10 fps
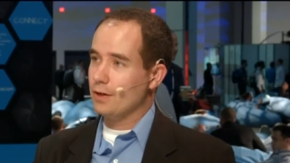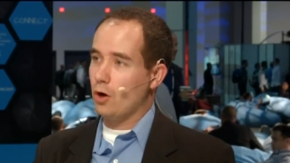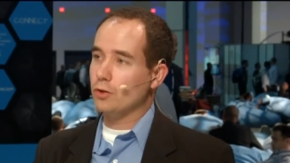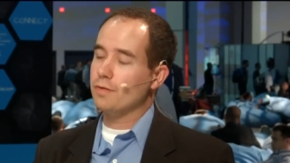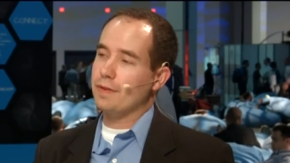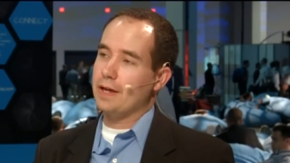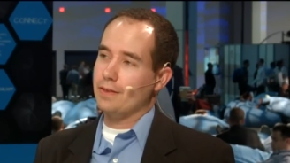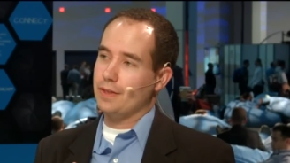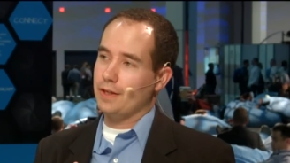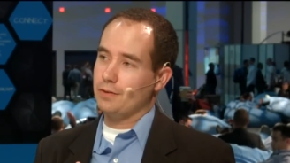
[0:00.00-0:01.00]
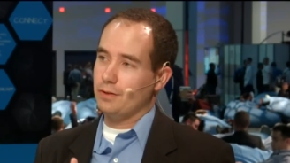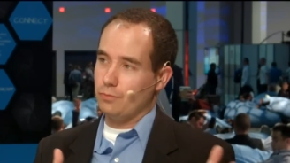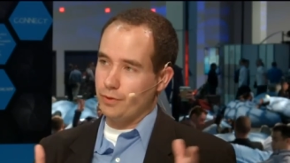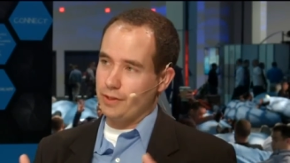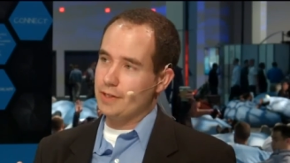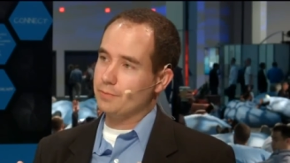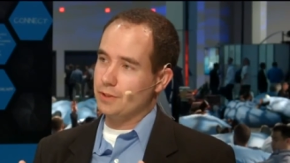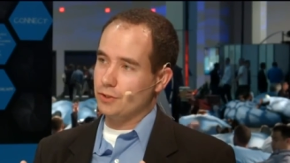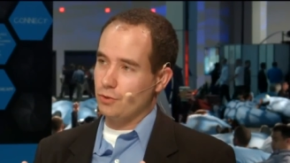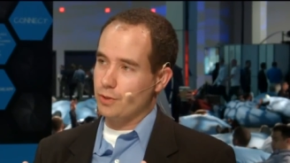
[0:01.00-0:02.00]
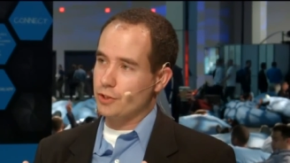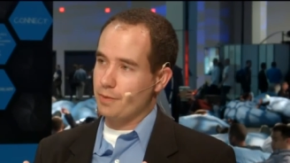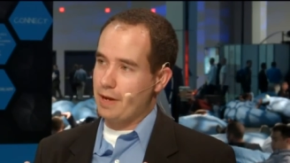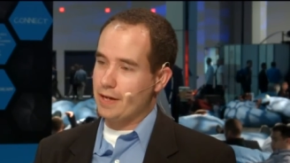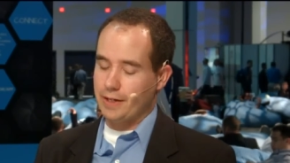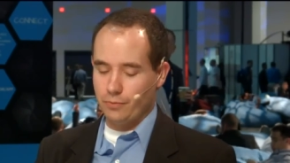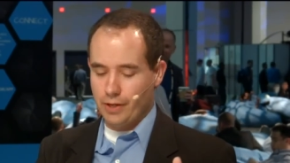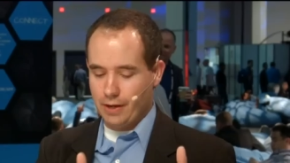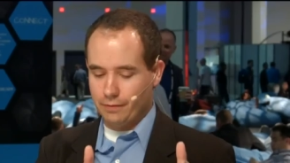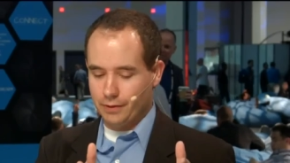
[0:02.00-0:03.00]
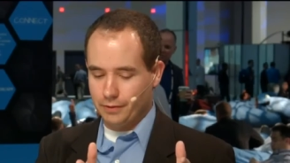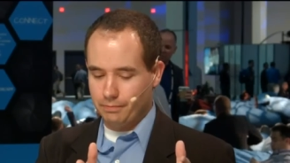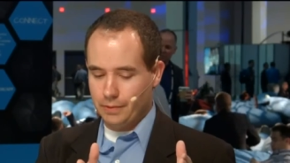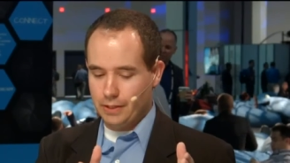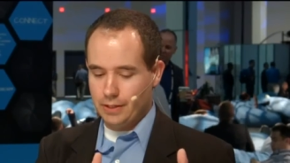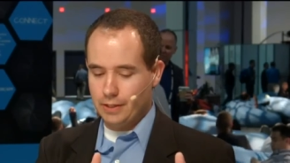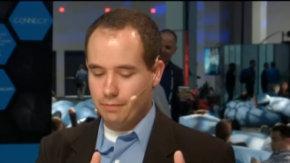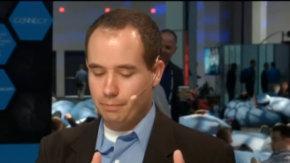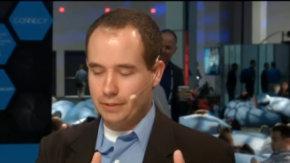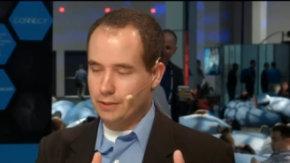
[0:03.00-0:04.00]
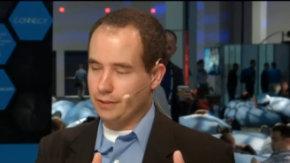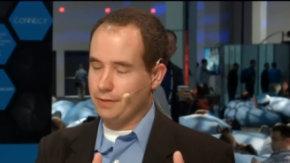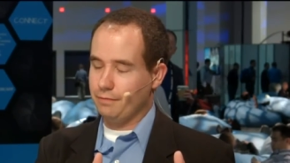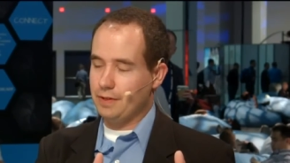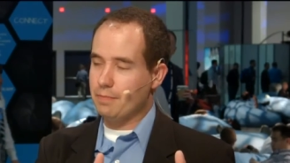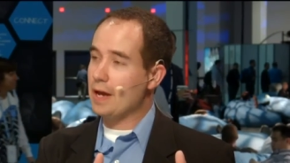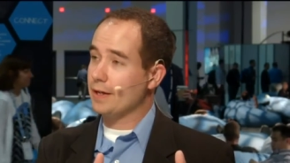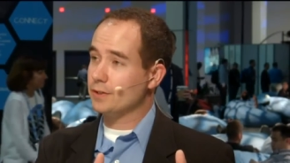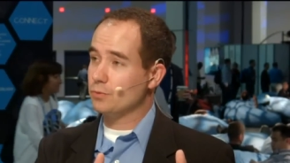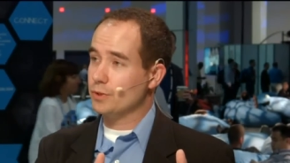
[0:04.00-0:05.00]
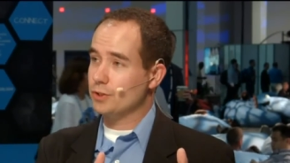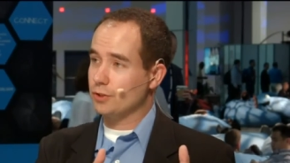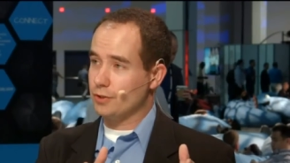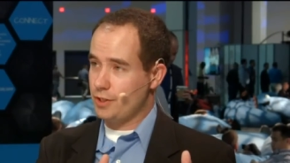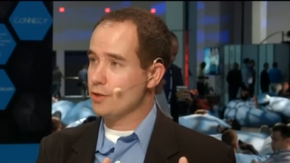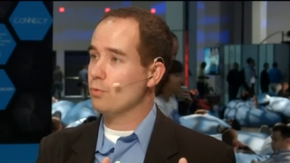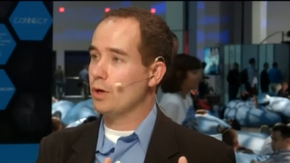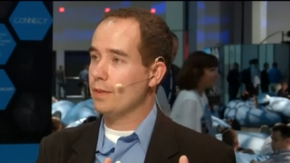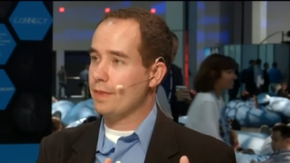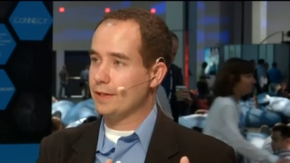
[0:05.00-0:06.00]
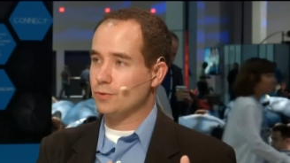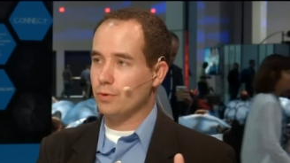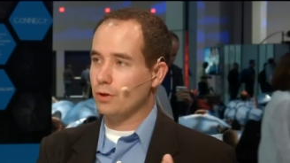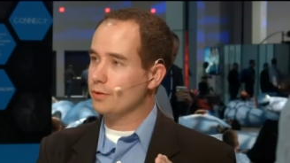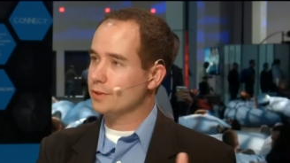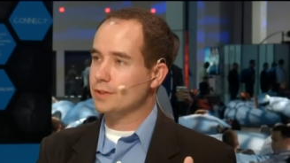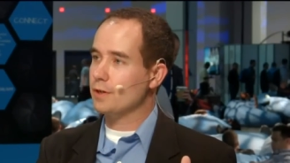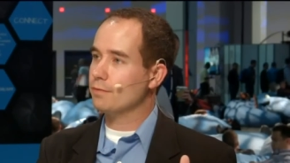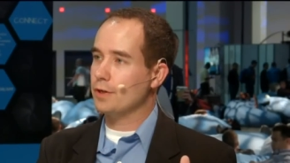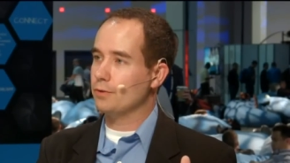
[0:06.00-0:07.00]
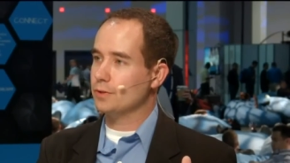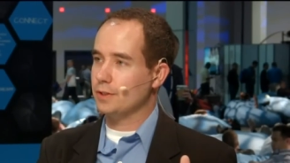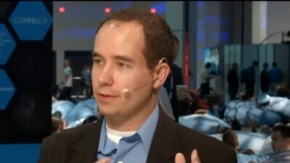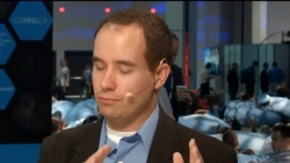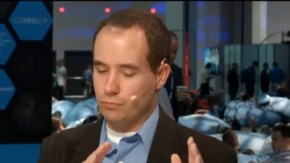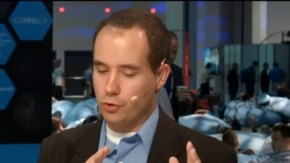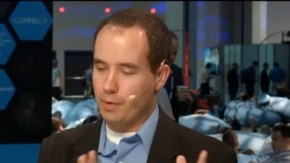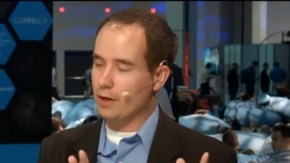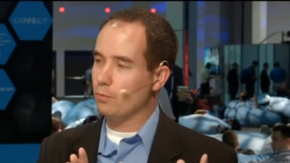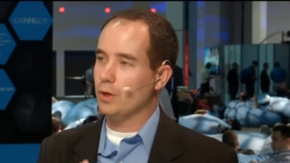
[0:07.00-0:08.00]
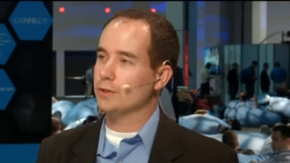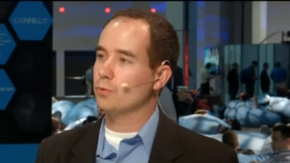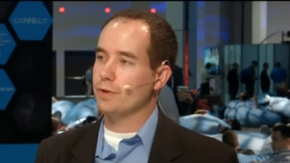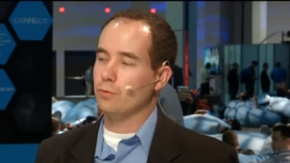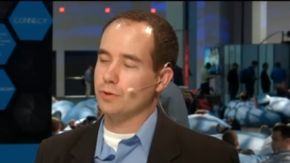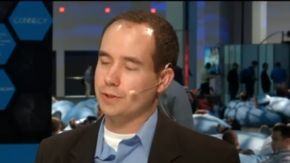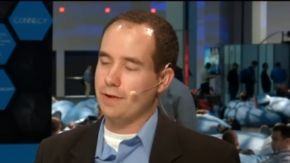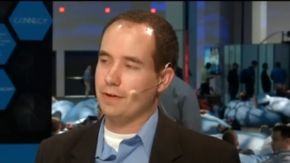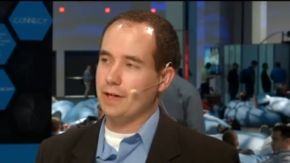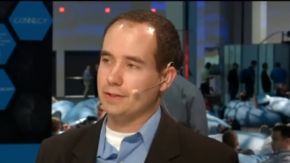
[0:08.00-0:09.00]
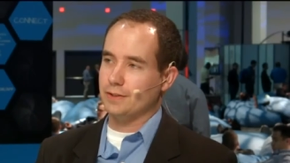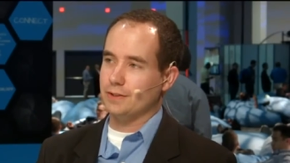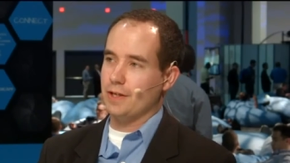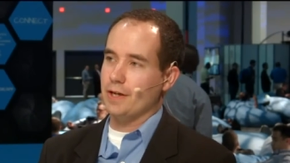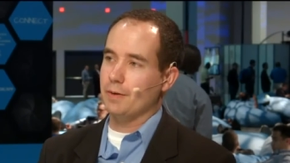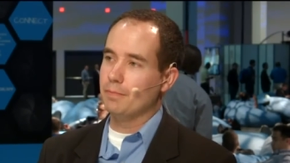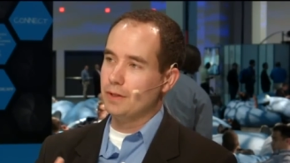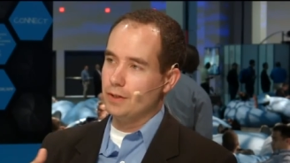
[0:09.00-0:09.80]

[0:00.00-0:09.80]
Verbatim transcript: All of that then with the EMC storage on the back end, we have a basically a VMAX, which is our tier one. That's where all the stuff goes that no matter what, 24/7 has to stay up.